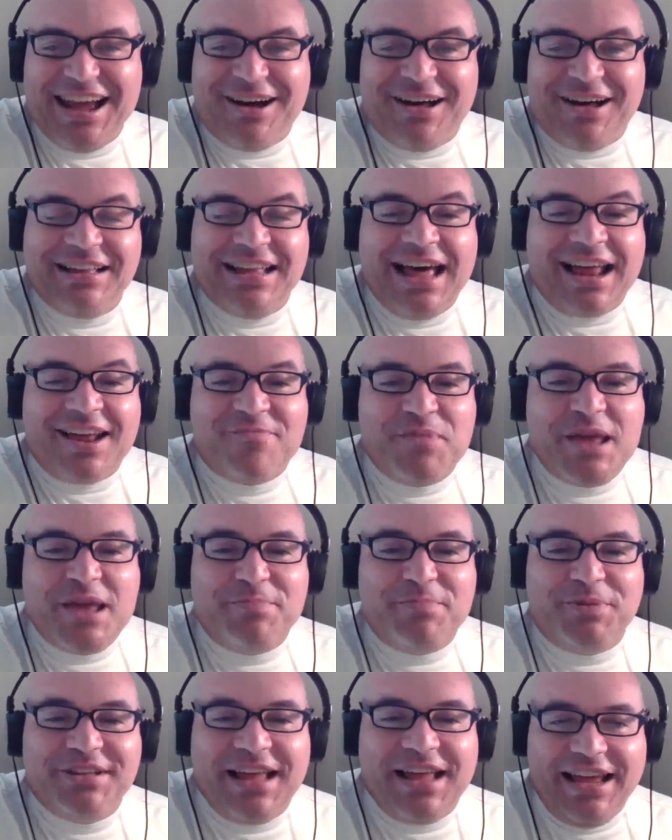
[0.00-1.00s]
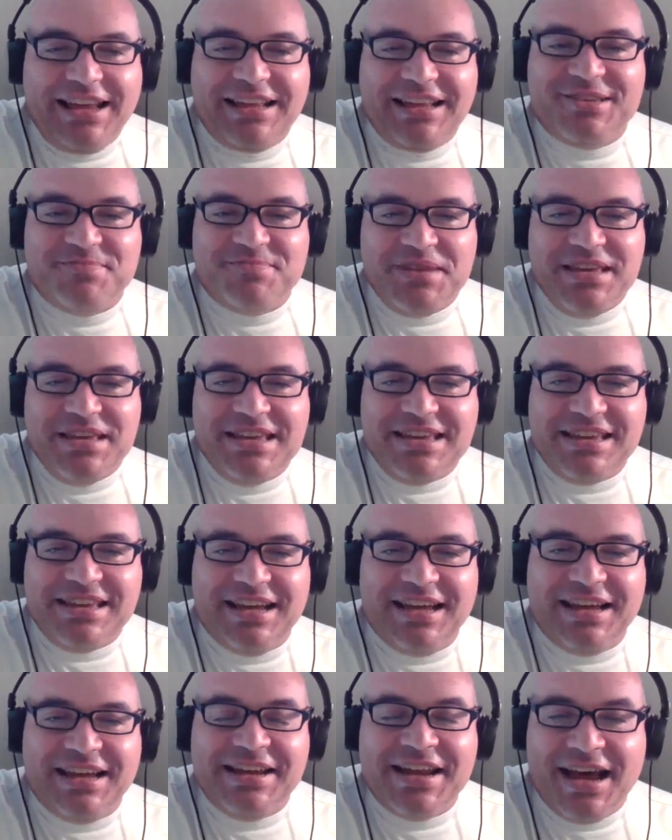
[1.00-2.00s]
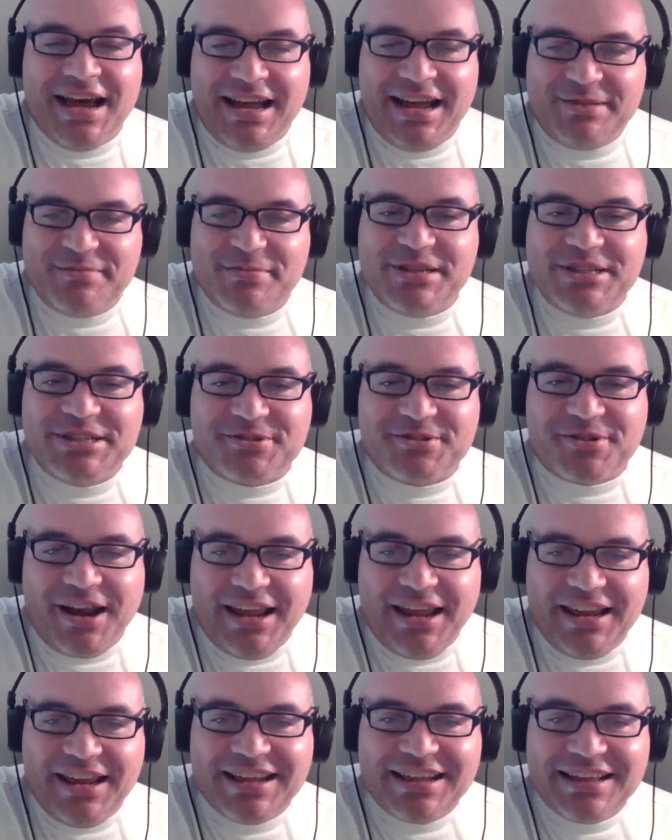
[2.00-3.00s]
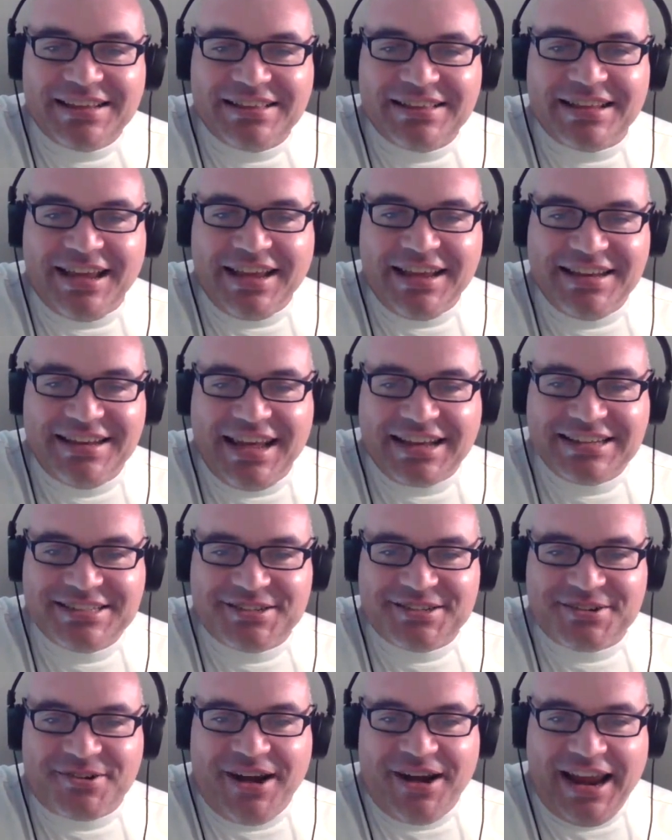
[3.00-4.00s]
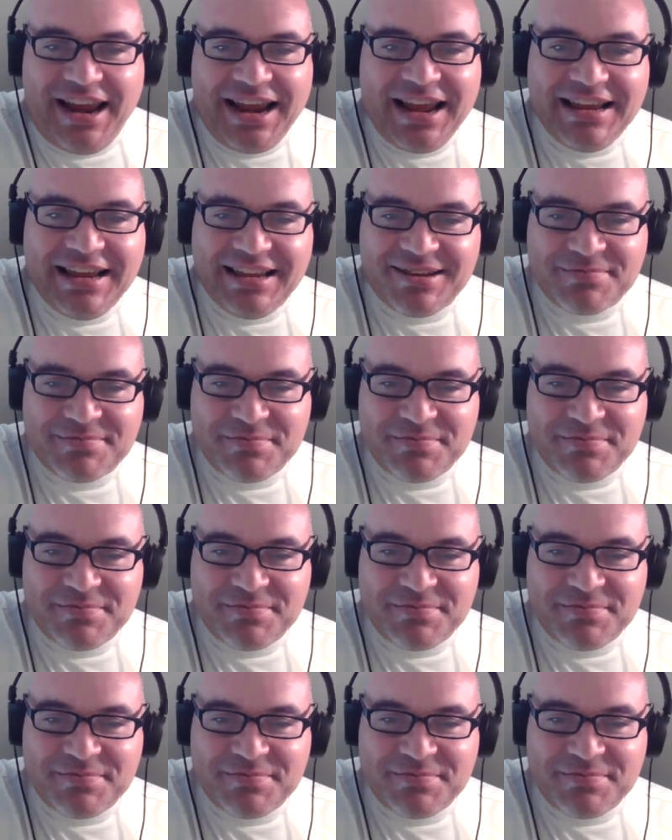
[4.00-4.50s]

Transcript: a lot of people like to be anonymous, right? Like Dexaran and